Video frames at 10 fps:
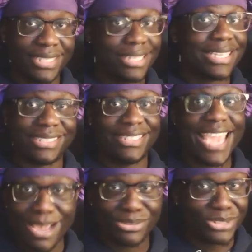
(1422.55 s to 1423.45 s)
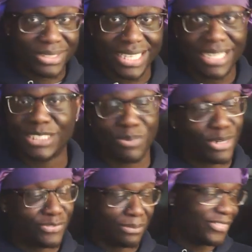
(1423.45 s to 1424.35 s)
To this day, I'm still taking
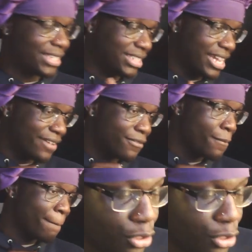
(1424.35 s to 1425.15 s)
inspiration from FaZe Jev.